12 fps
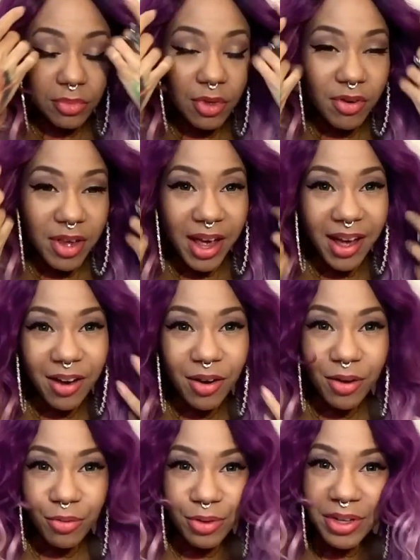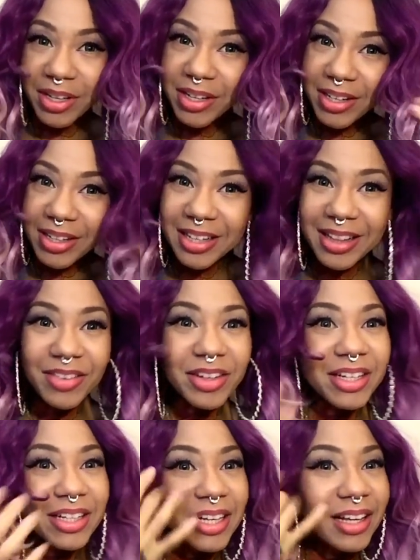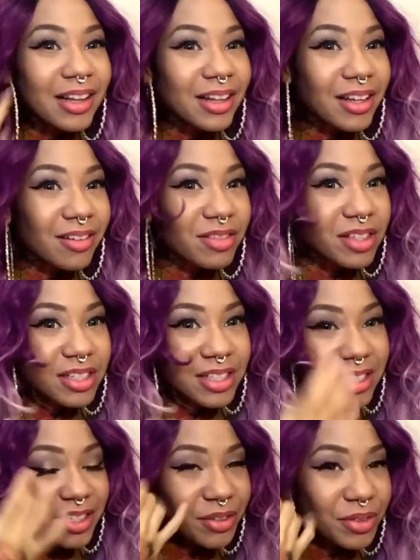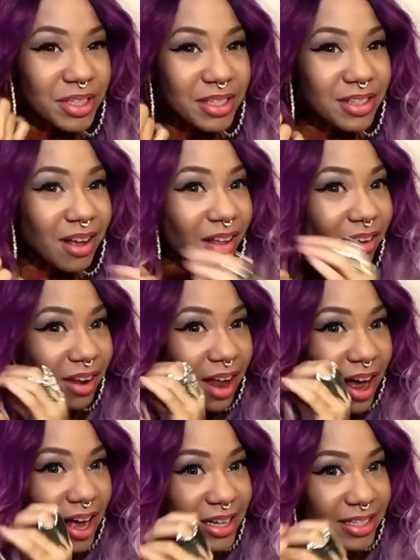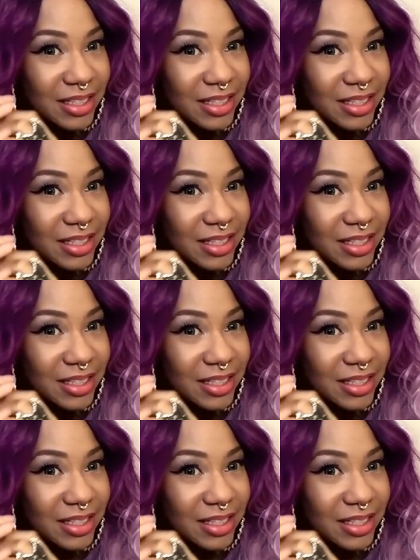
Oh yeah, I really love this unit a lot.